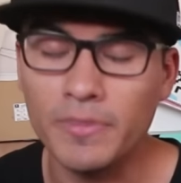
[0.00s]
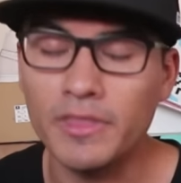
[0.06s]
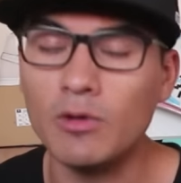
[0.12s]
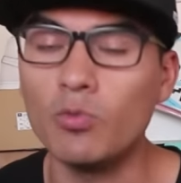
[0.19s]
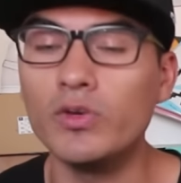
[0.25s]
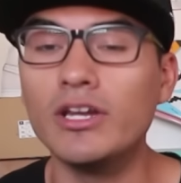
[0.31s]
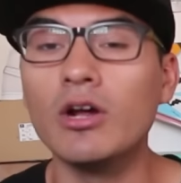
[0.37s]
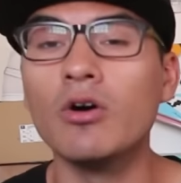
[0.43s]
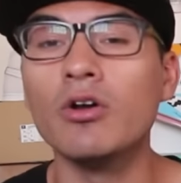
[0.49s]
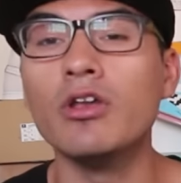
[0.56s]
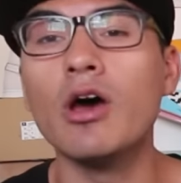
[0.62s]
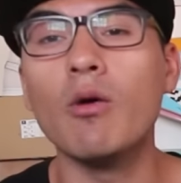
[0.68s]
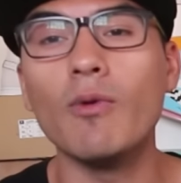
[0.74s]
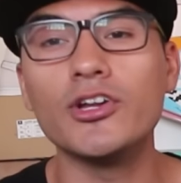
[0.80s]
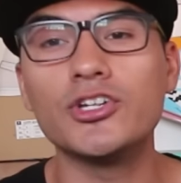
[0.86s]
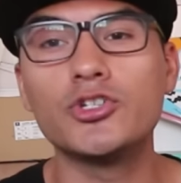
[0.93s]
We don't
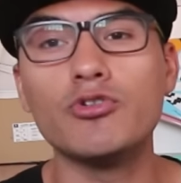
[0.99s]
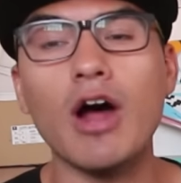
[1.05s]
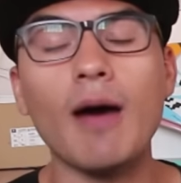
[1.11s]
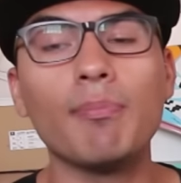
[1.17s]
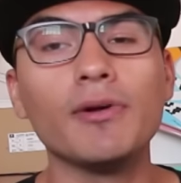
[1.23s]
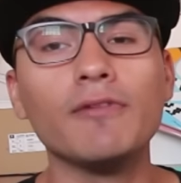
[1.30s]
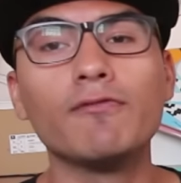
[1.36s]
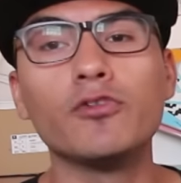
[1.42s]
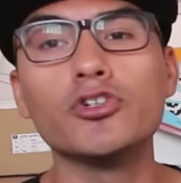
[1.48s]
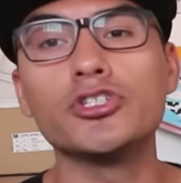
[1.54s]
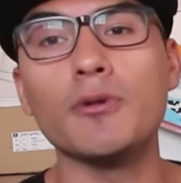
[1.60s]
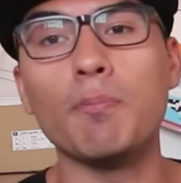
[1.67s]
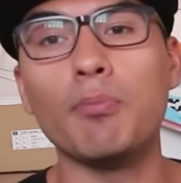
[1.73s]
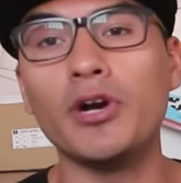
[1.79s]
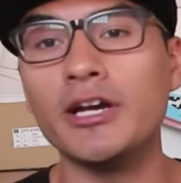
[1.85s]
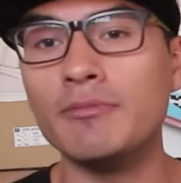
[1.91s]
know what's dropping for
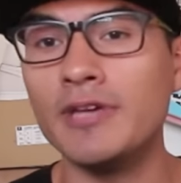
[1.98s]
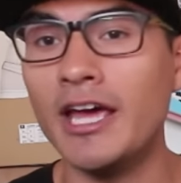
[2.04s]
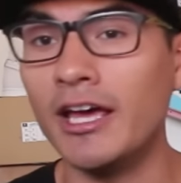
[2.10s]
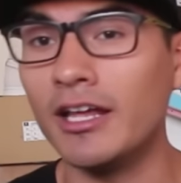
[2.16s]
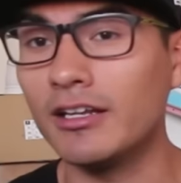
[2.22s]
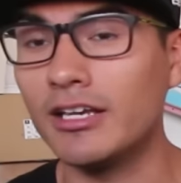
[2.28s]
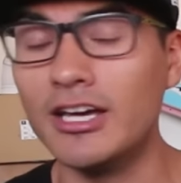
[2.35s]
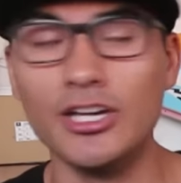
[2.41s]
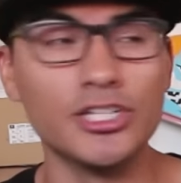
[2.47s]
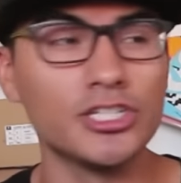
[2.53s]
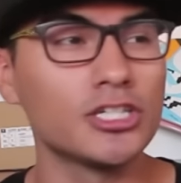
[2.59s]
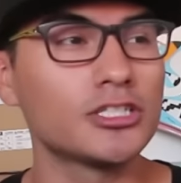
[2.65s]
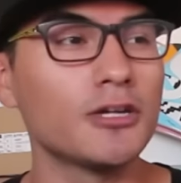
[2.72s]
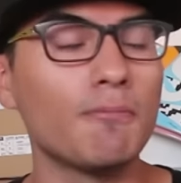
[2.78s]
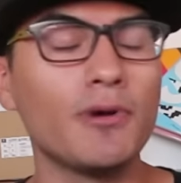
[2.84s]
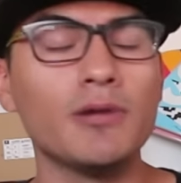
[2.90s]
Supreme yet
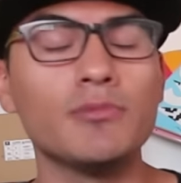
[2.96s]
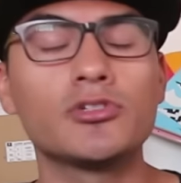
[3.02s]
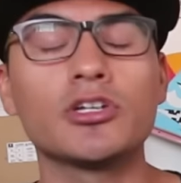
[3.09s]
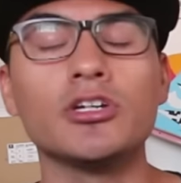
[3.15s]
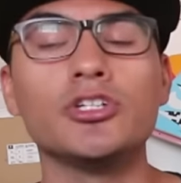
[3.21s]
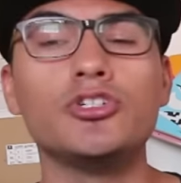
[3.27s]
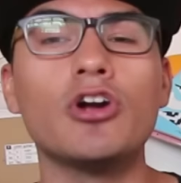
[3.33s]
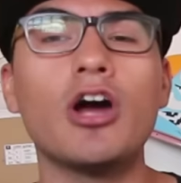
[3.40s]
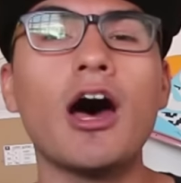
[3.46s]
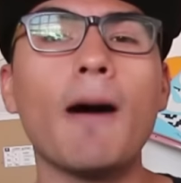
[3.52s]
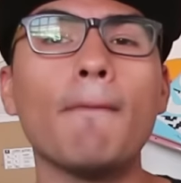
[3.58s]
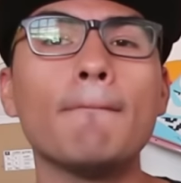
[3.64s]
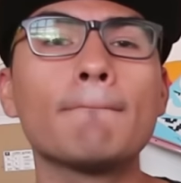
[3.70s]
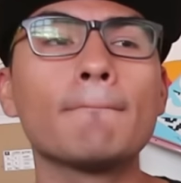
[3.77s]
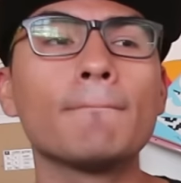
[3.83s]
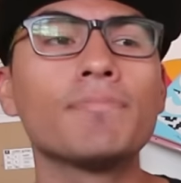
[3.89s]
because Supreme's going to
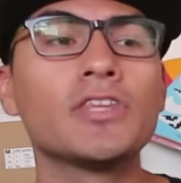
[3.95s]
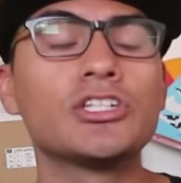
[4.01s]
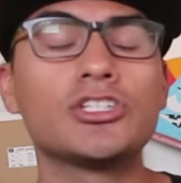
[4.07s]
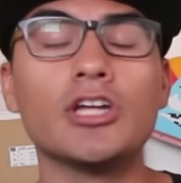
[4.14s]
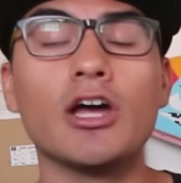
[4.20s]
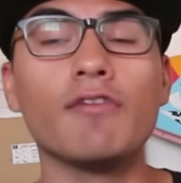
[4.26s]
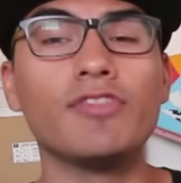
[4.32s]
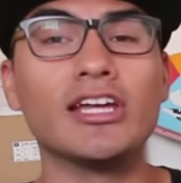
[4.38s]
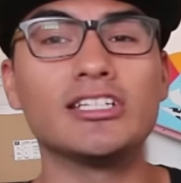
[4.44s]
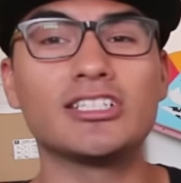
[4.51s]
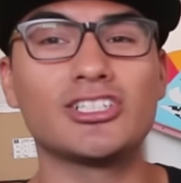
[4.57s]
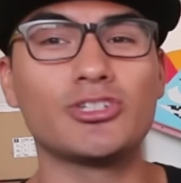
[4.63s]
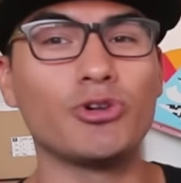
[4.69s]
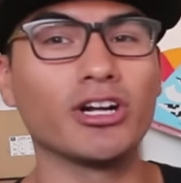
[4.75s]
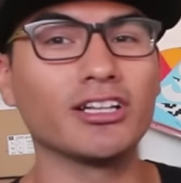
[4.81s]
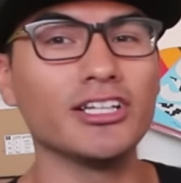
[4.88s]
drop stuff that's
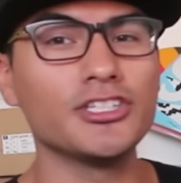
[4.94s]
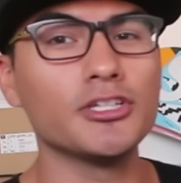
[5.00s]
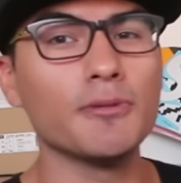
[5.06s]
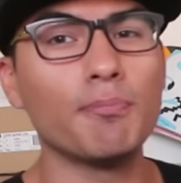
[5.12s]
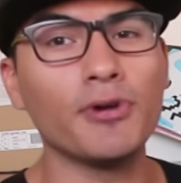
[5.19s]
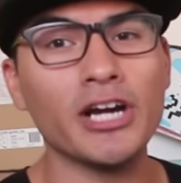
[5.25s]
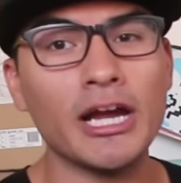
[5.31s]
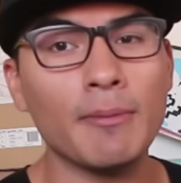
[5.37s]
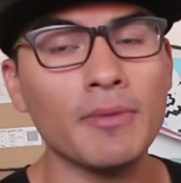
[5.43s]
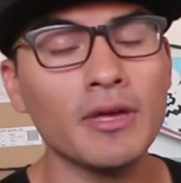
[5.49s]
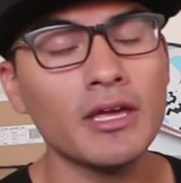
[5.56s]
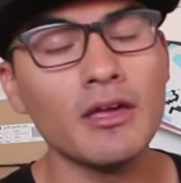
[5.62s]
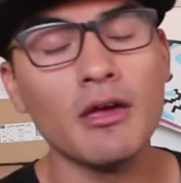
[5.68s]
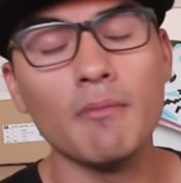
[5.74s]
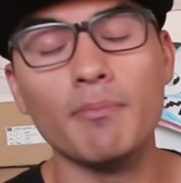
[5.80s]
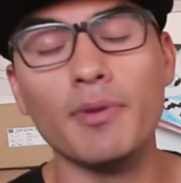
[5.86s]
strictly Supreme,
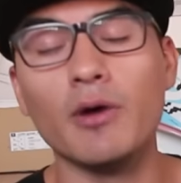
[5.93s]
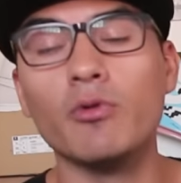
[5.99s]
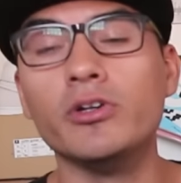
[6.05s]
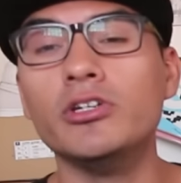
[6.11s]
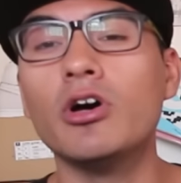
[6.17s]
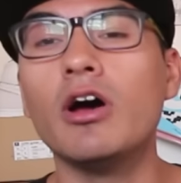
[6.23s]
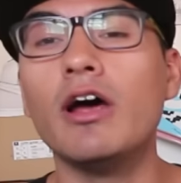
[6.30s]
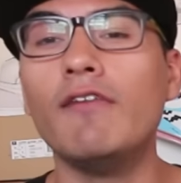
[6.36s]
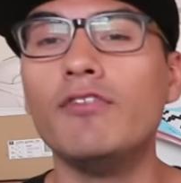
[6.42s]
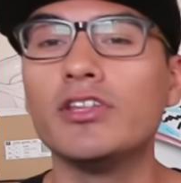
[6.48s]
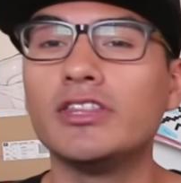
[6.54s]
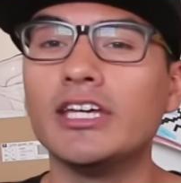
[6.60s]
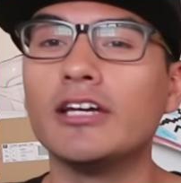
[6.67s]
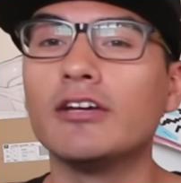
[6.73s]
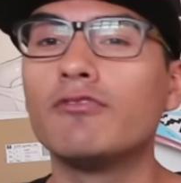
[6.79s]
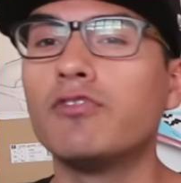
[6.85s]
but we know
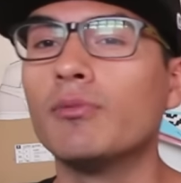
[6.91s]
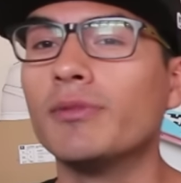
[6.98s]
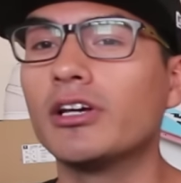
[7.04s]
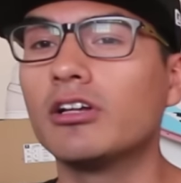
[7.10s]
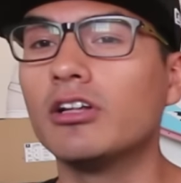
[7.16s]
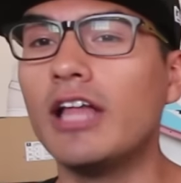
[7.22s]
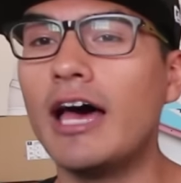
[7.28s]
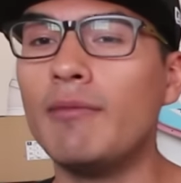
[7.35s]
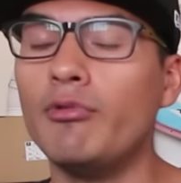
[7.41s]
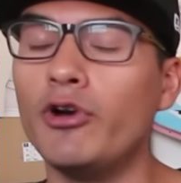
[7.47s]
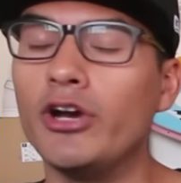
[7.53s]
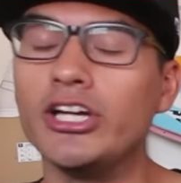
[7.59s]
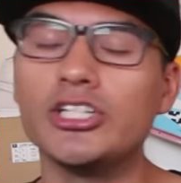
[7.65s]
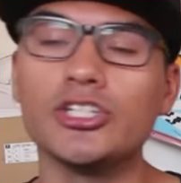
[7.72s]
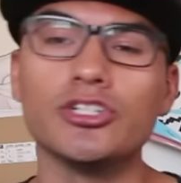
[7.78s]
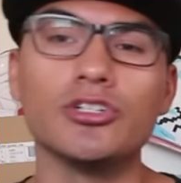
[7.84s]
everything from the
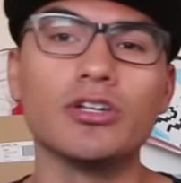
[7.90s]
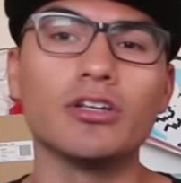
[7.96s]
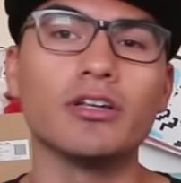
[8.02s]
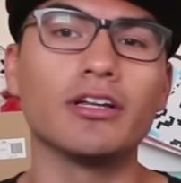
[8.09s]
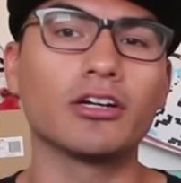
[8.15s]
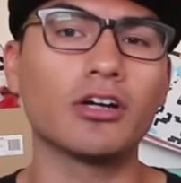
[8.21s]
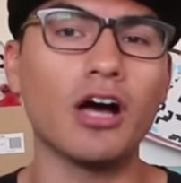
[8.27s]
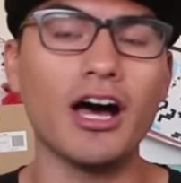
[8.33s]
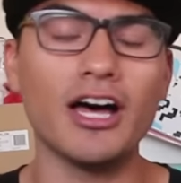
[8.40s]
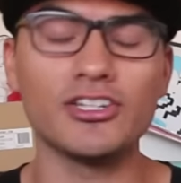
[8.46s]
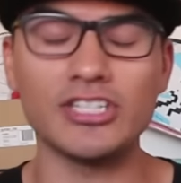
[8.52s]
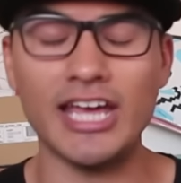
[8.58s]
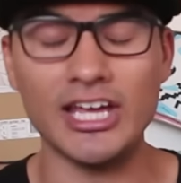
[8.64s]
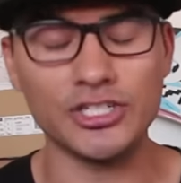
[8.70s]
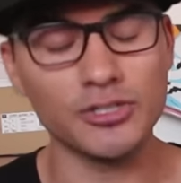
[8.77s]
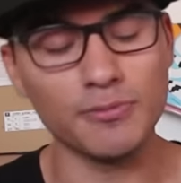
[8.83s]
collaboration, Lacoste
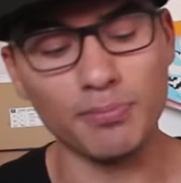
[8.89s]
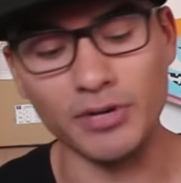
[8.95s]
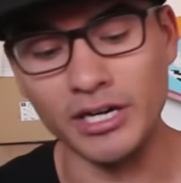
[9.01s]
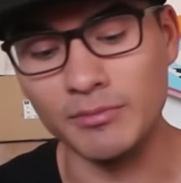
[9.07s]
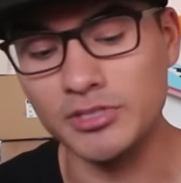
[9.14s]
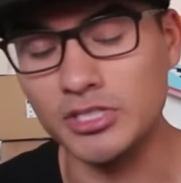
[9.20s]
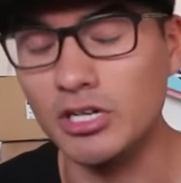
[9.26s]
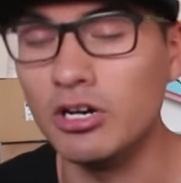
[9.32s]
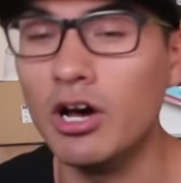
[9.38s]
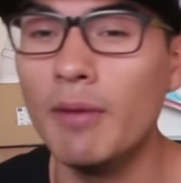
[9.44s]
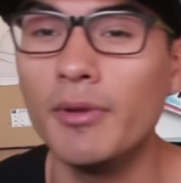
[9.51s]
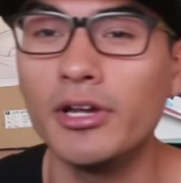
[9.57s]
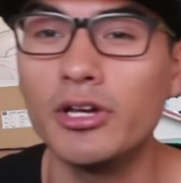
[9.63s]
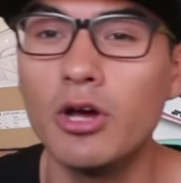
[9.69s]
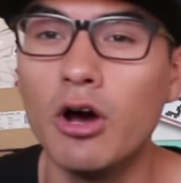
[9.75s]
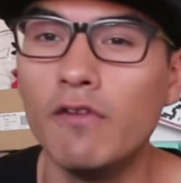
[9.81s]
and Supreme. So I'm
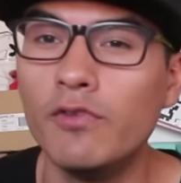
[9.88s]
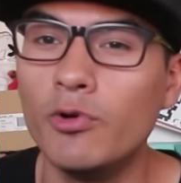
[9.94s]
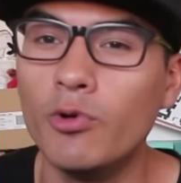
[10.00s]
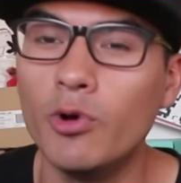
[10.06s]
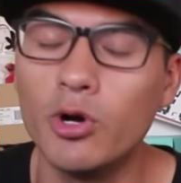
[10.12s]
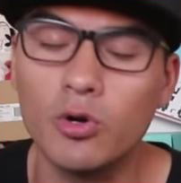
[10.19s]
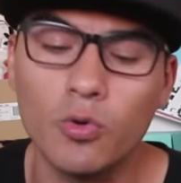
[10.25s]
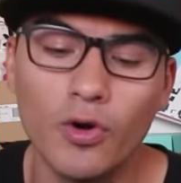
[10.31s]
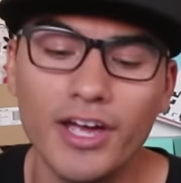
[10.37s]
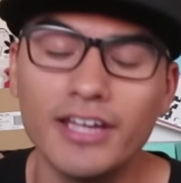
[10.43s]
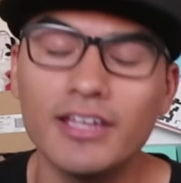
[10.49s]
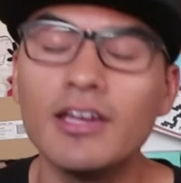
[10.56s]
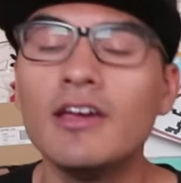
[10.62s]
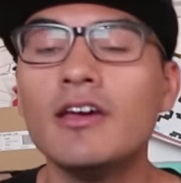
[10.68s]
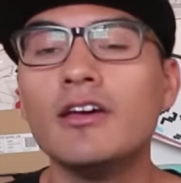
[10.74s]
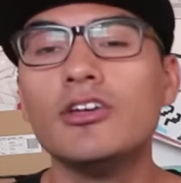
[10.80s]
going to go over real
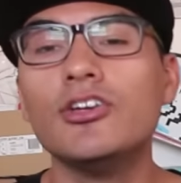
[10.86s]
quick.